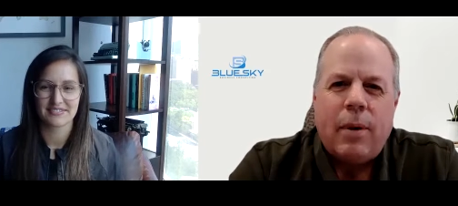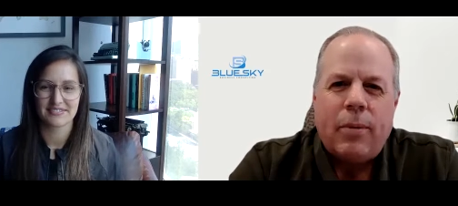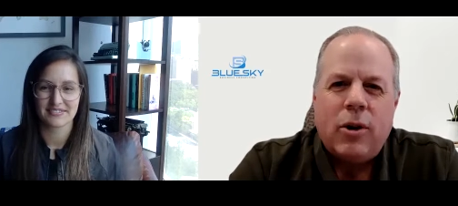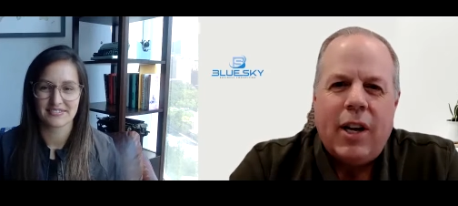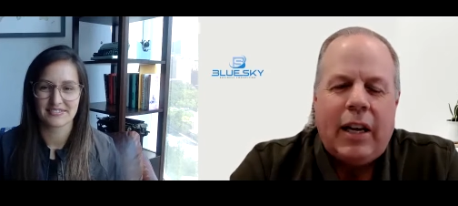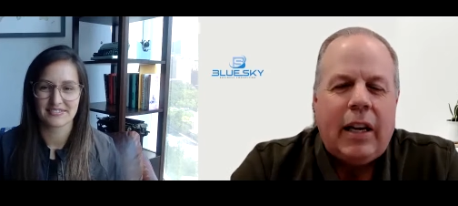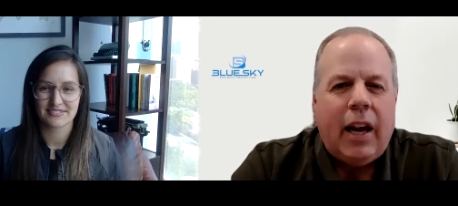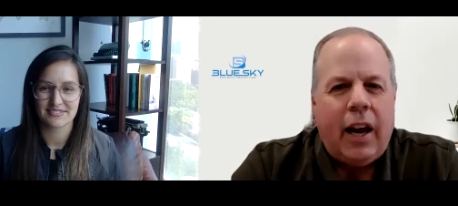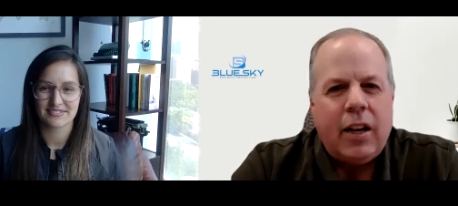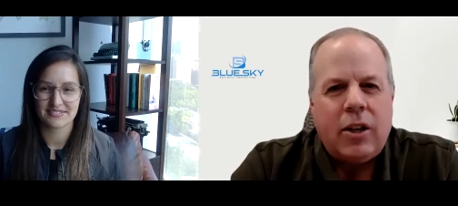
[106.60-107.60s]
Speaker 1: members
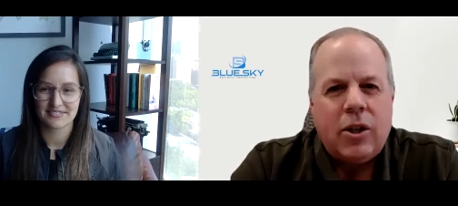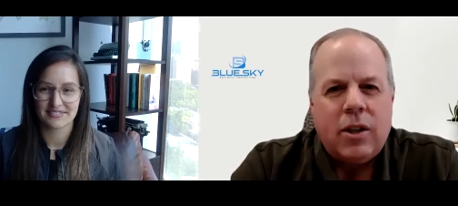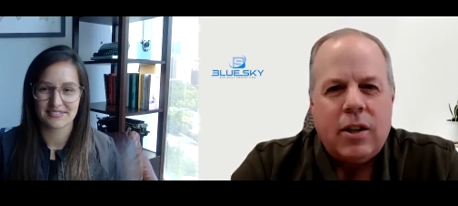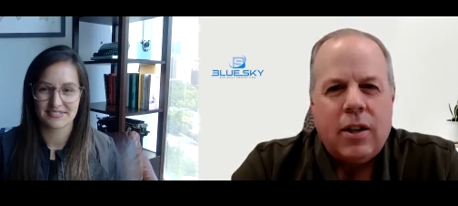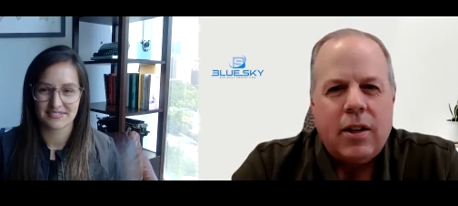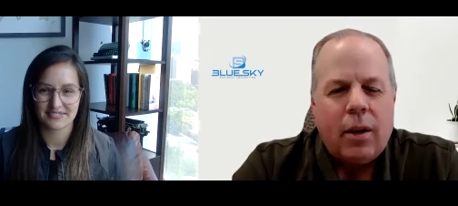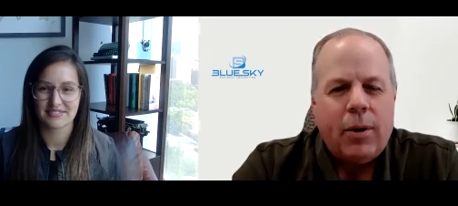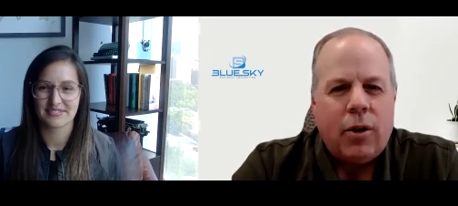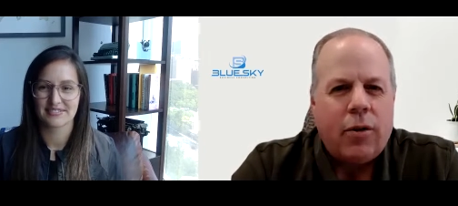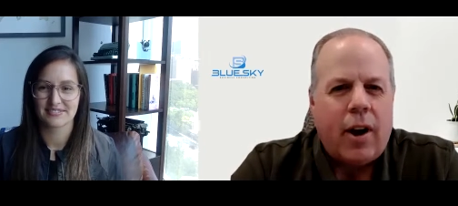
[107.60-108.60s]
engaged. Tell me
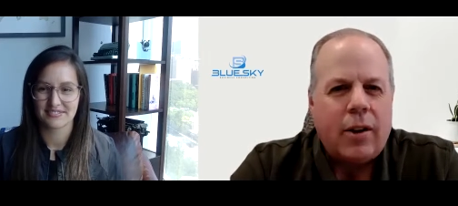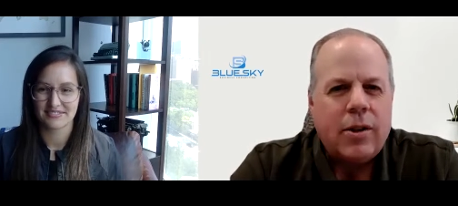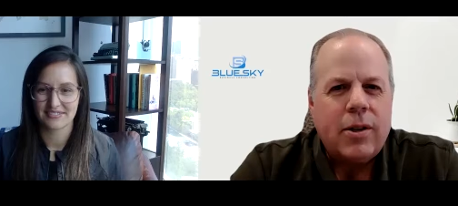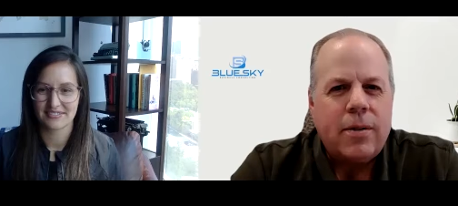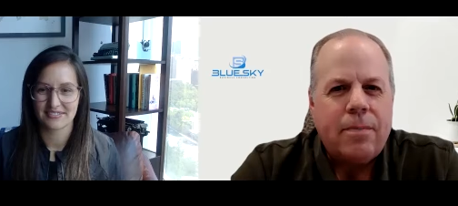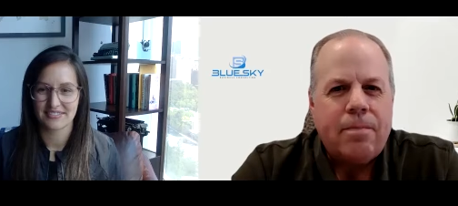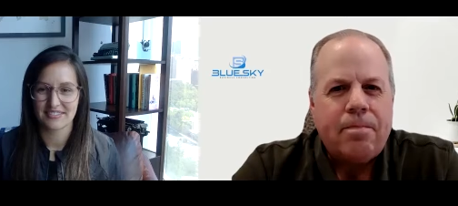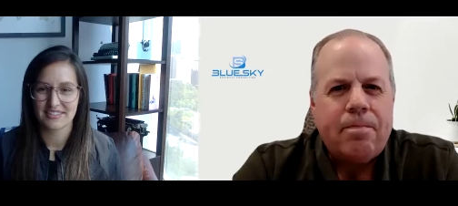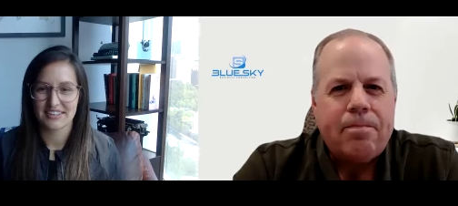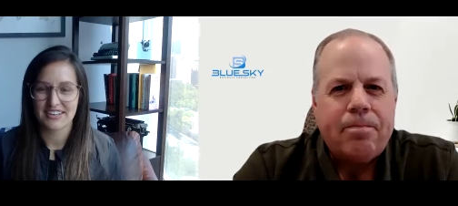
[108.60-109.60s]
your thoughts.
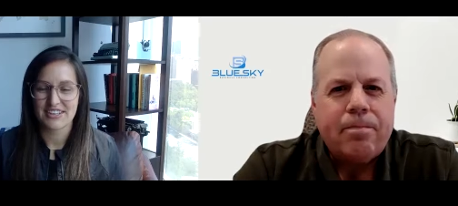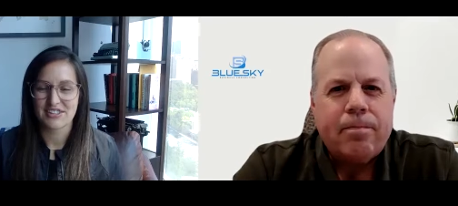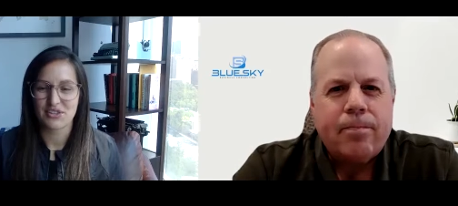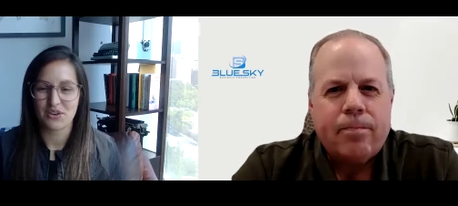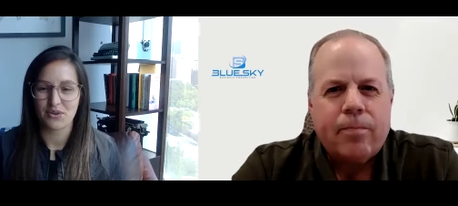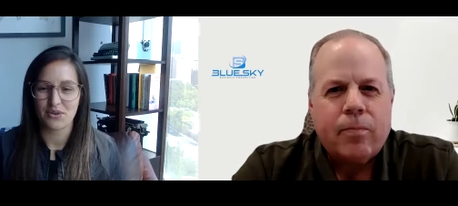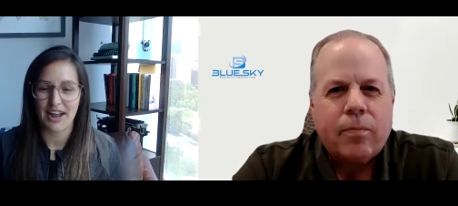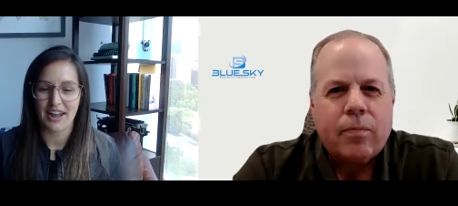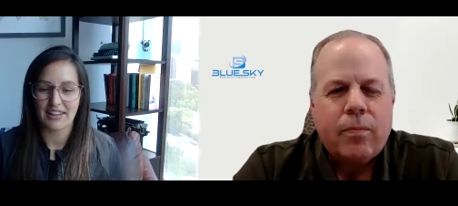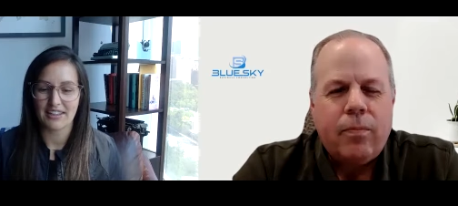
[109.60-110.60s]
Speaker 2: So
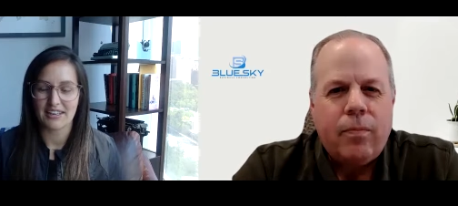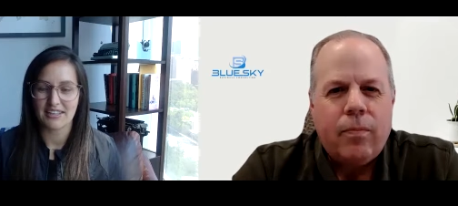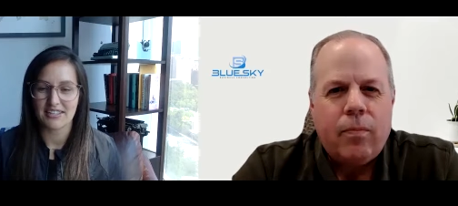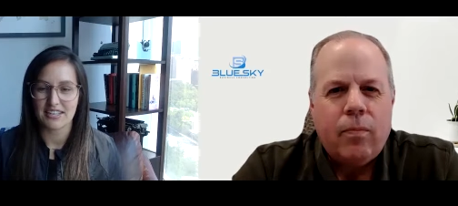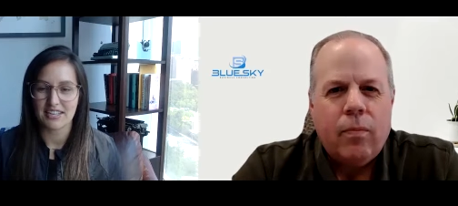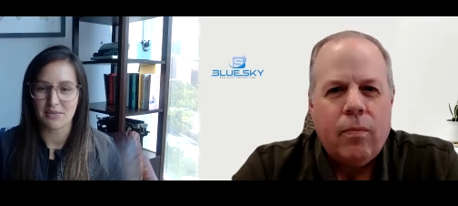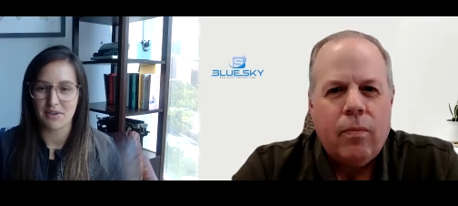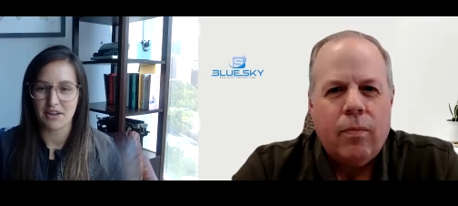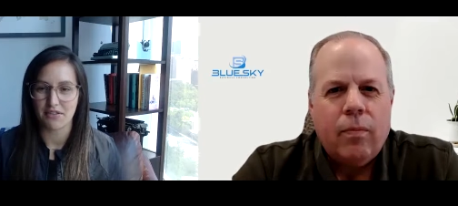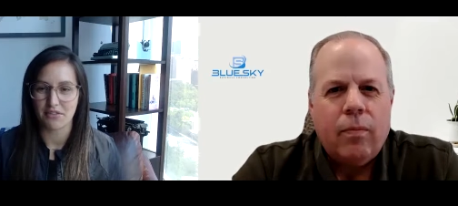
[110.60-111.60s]
I lead a team
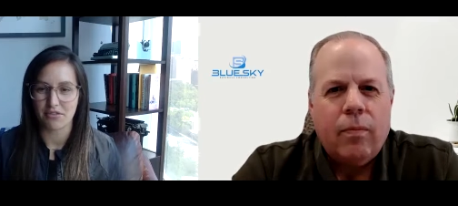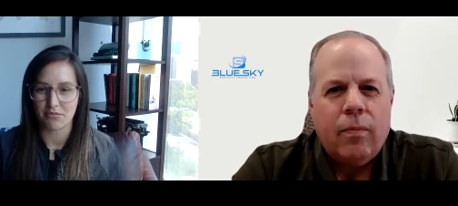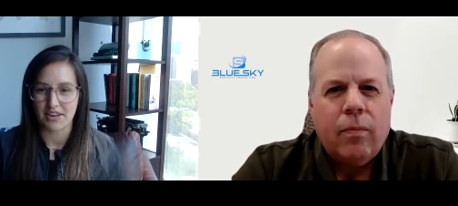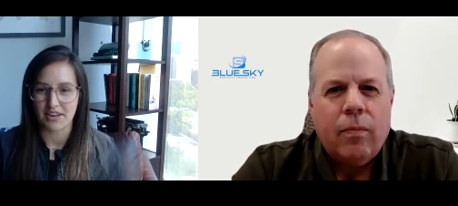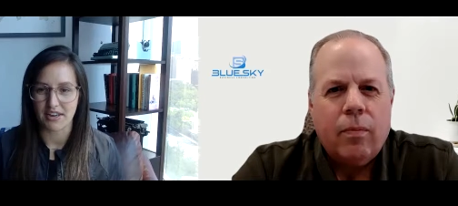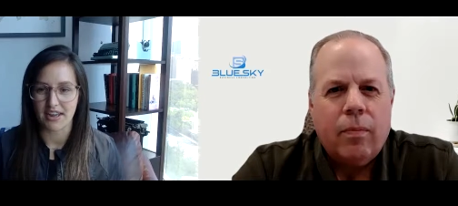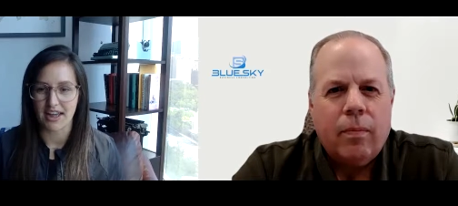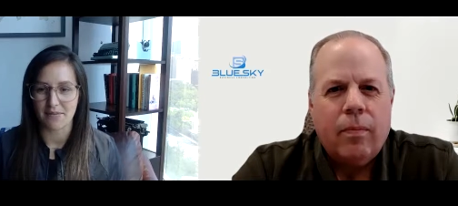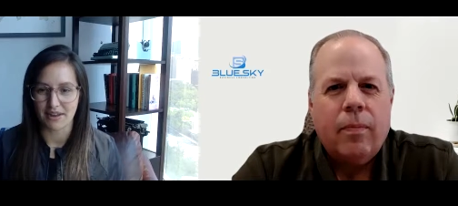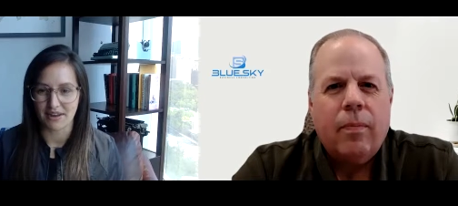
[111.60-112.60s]
of three
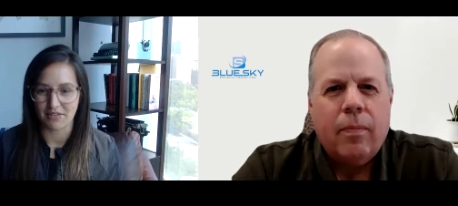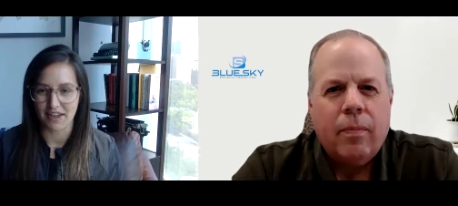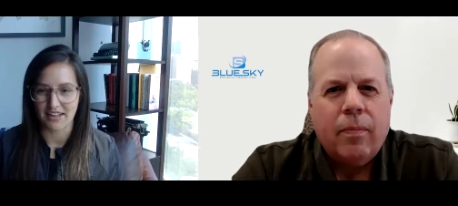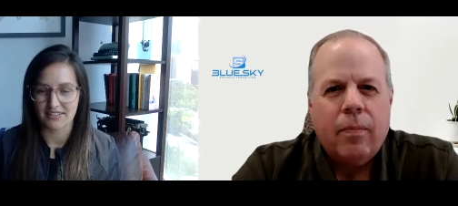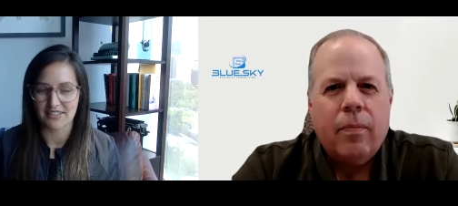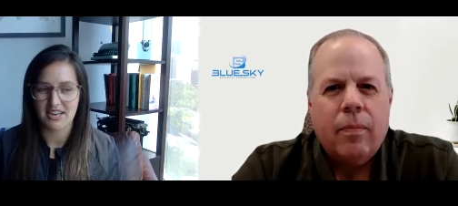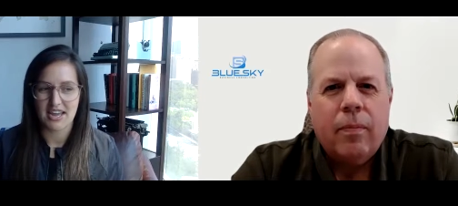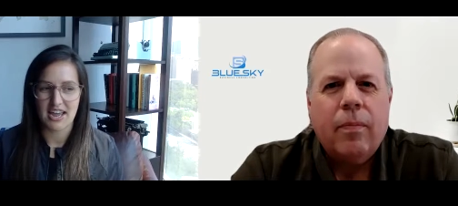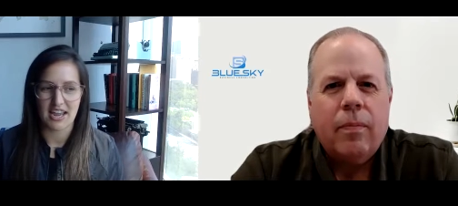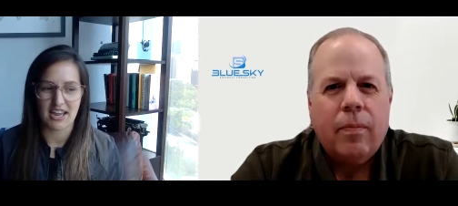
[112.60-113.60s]
at Manifest.
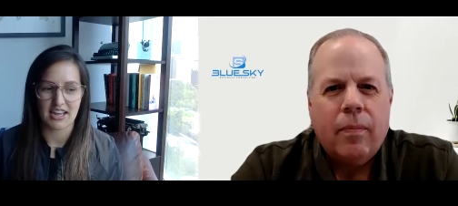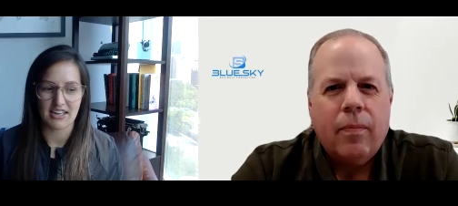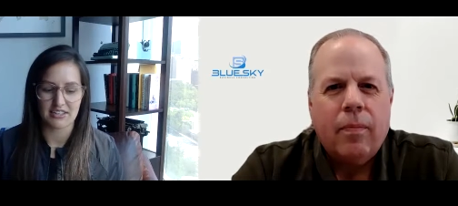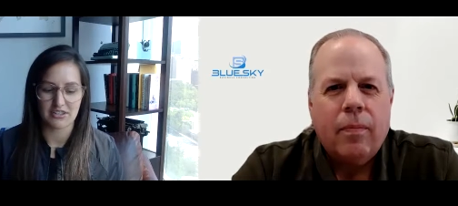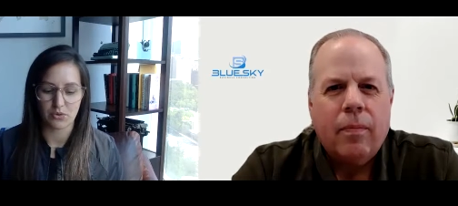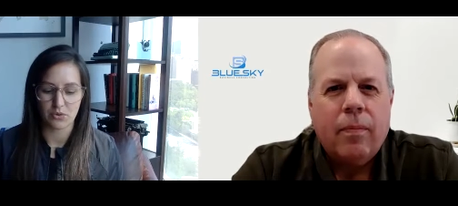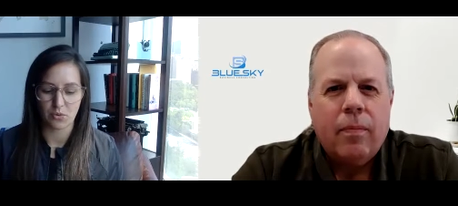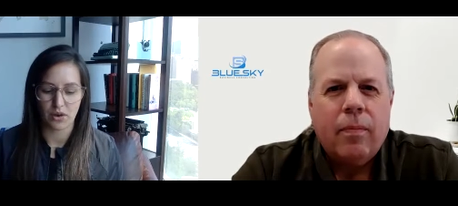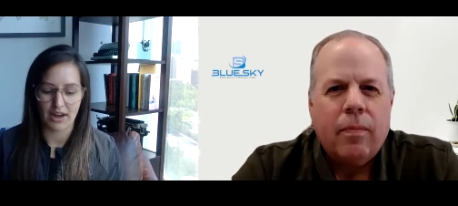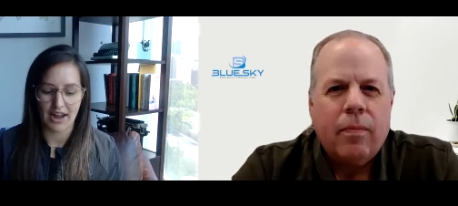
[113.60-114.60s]
And
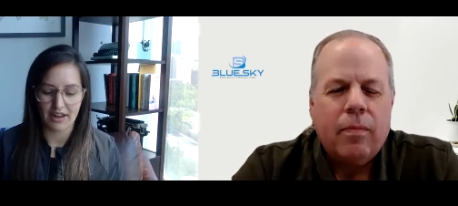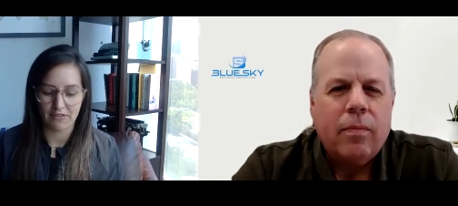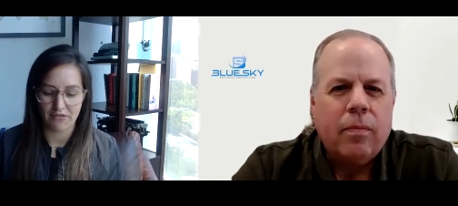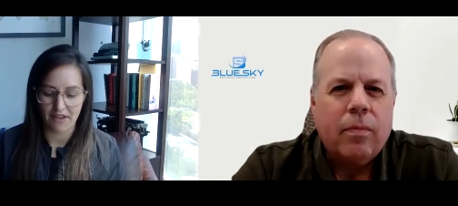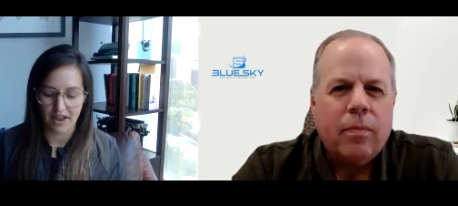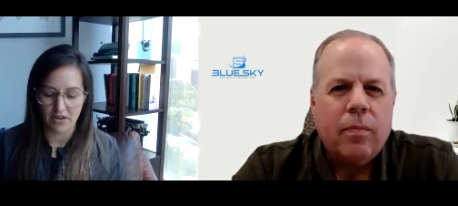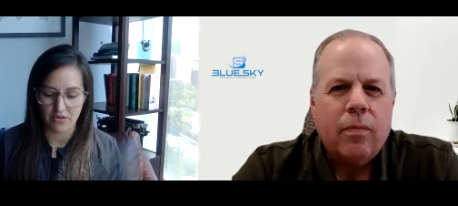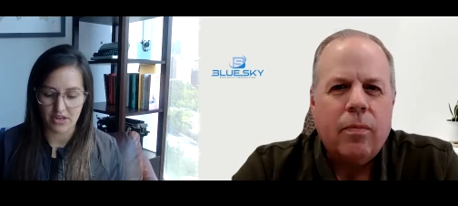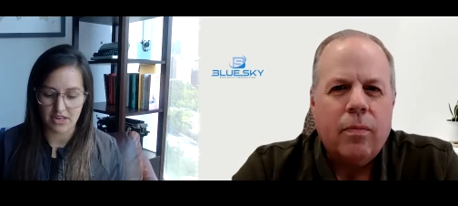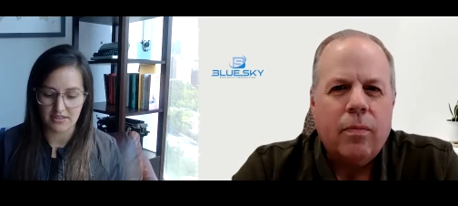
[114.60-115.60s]
what I've
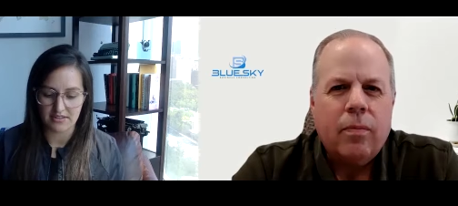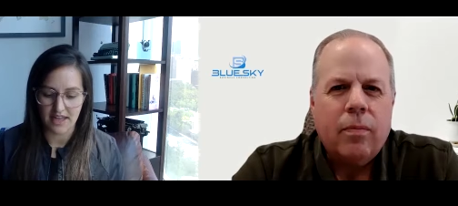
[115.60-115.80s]
found is